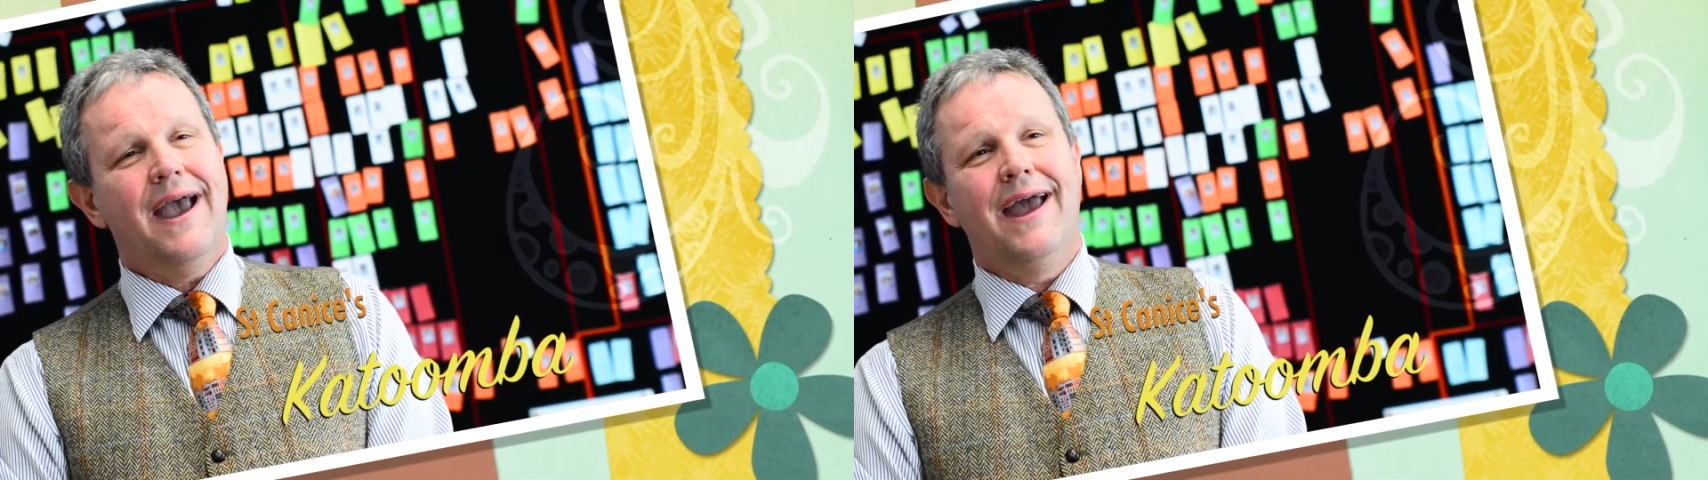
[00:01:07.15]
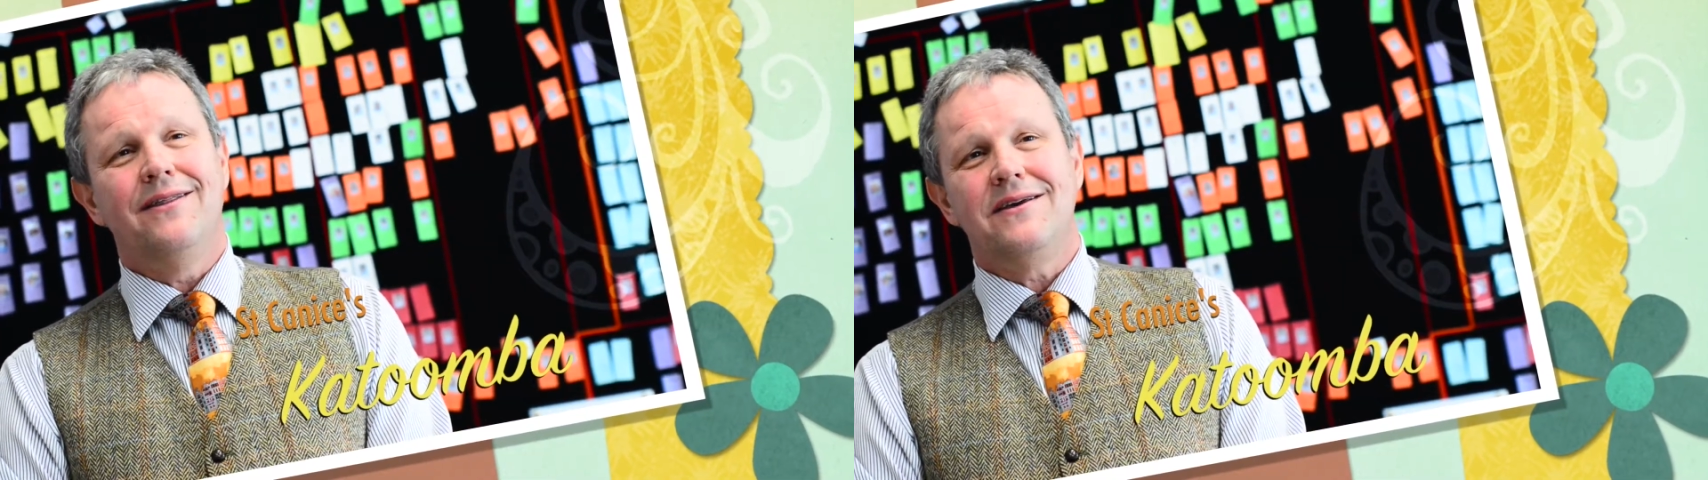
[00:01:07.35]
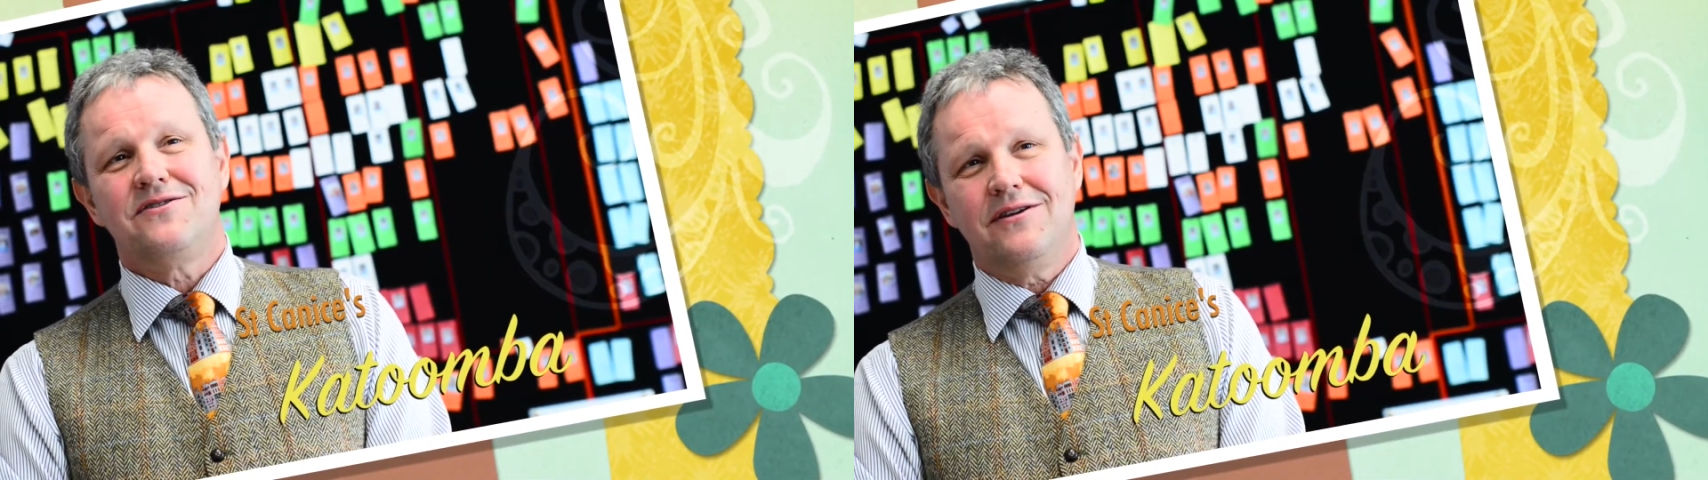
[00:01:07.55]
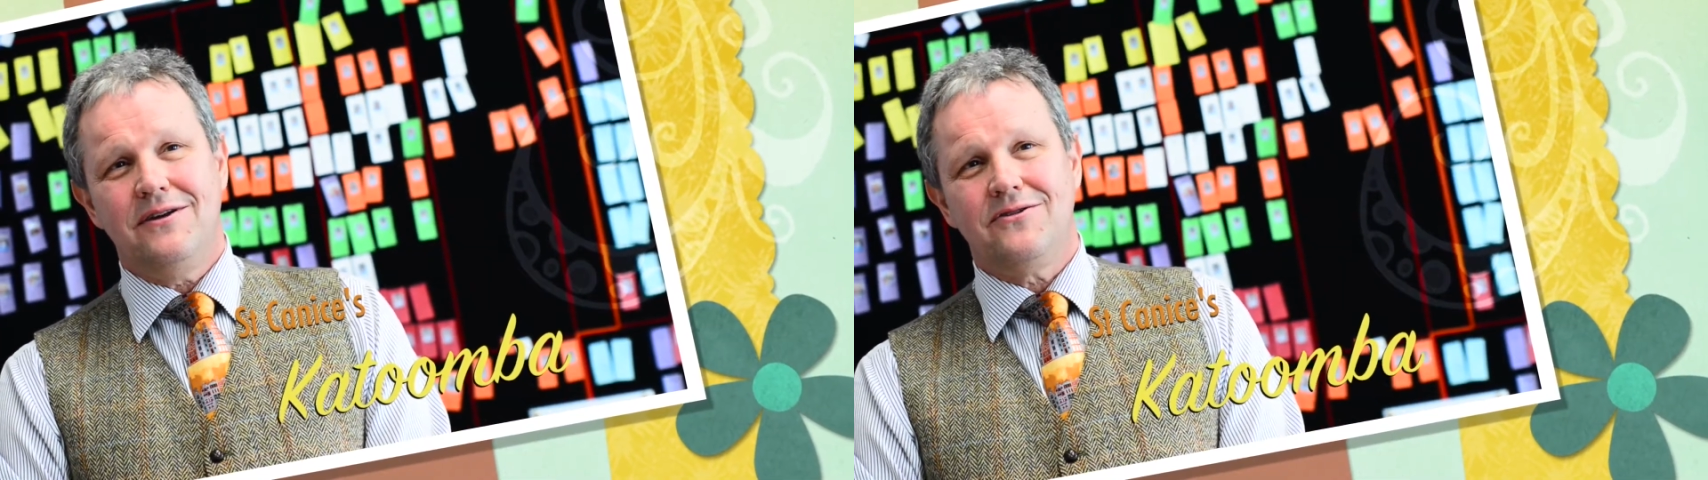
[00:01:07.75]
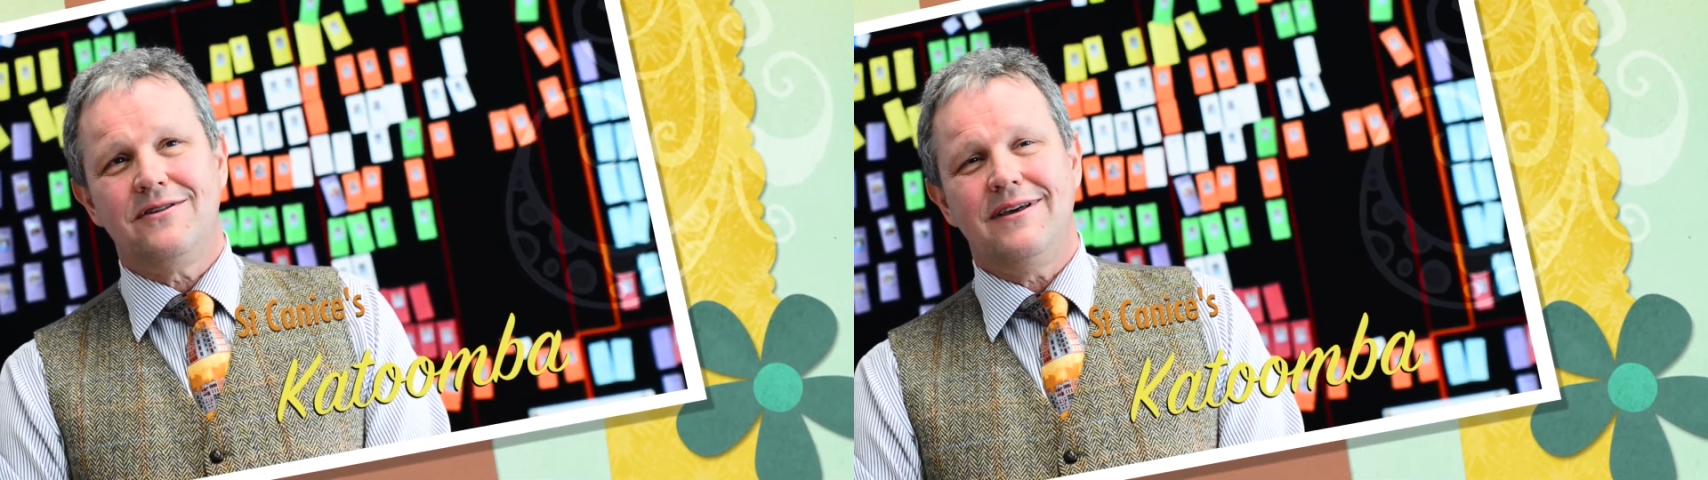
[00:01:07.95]
And these
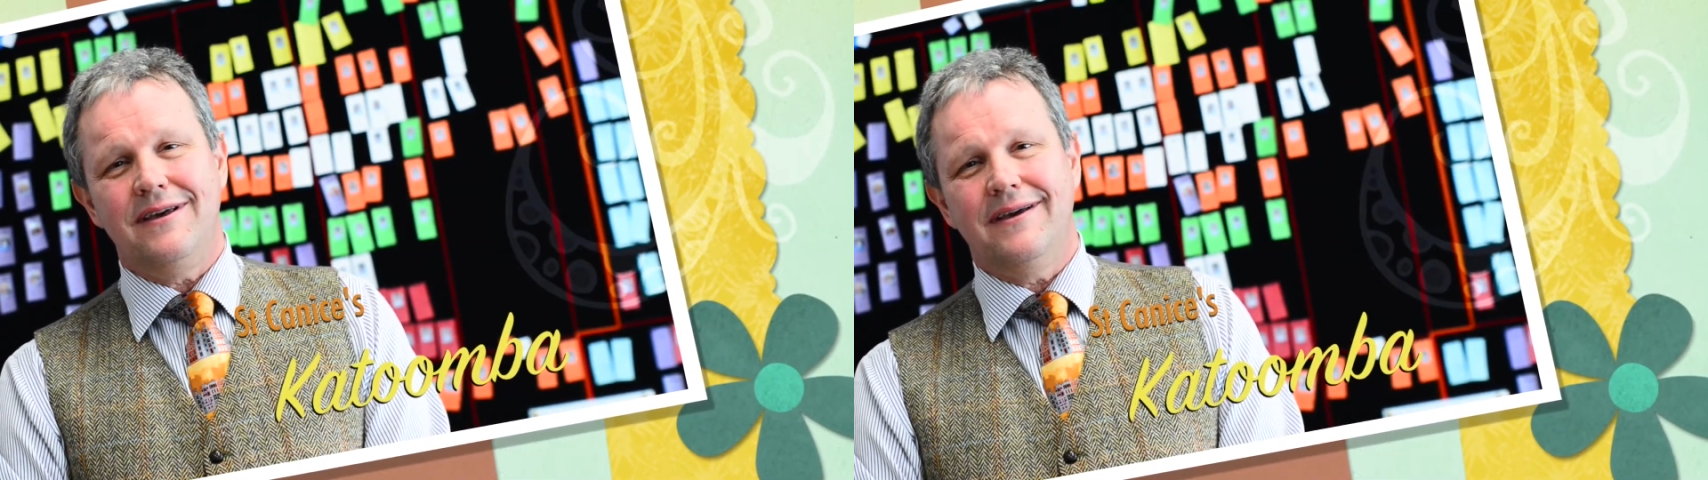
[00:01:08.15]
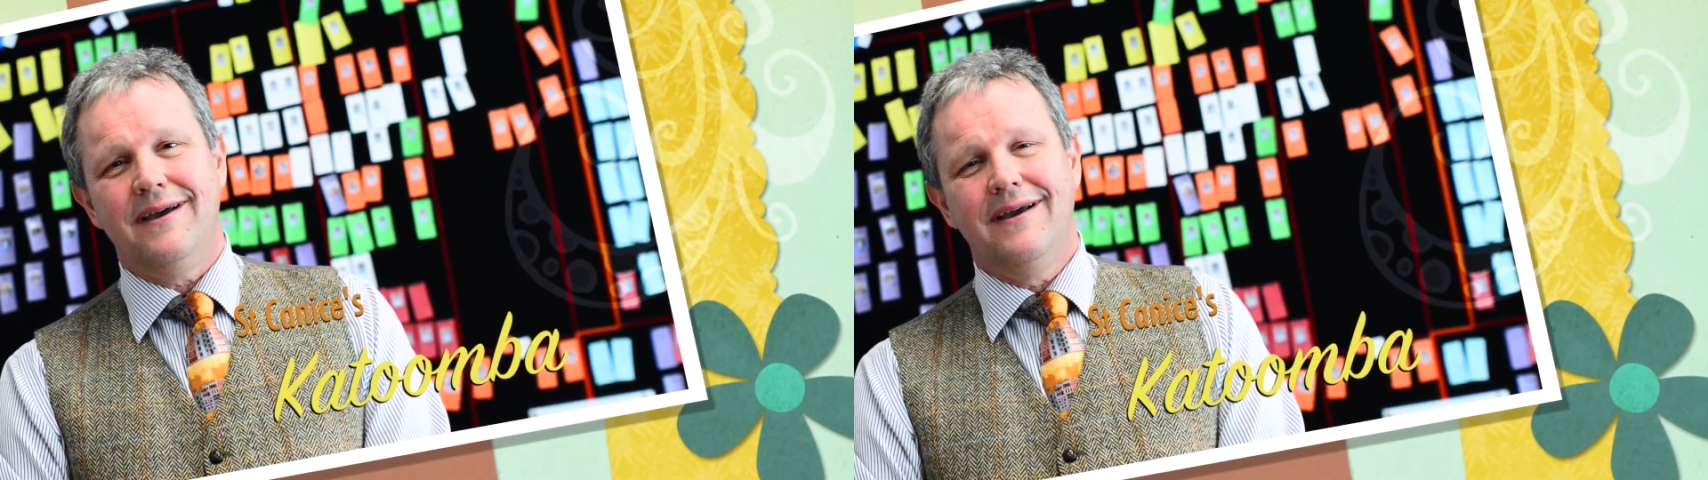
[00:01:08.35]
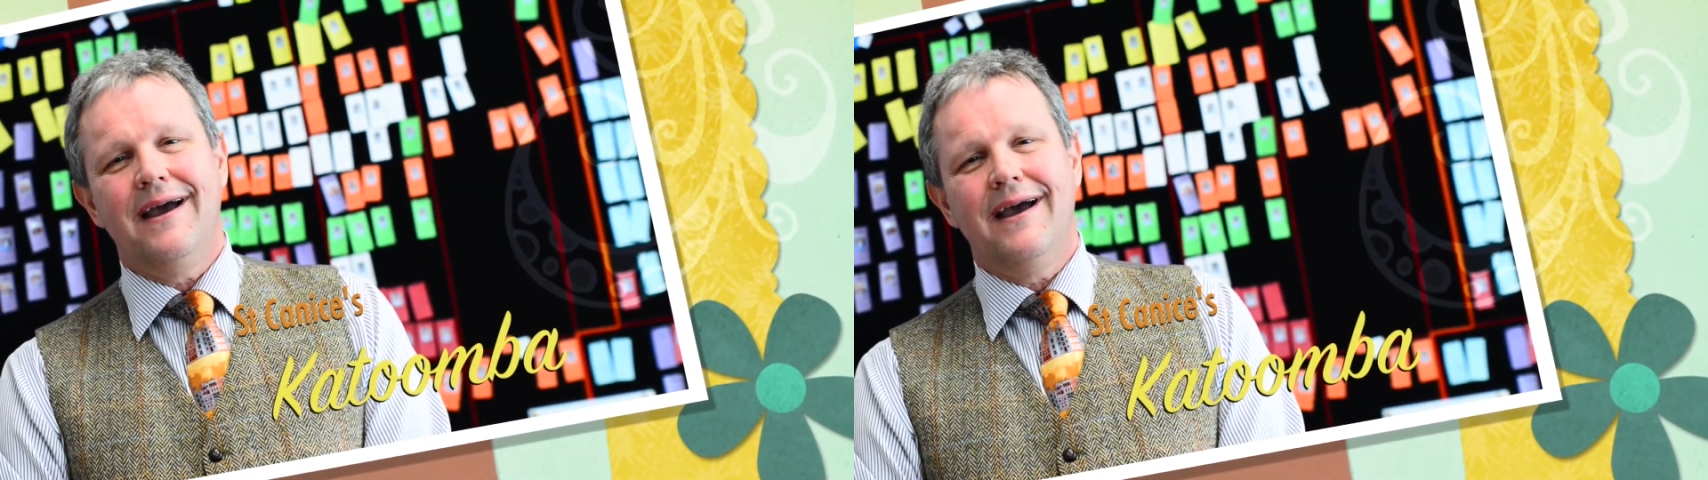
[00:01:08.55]
teachers here,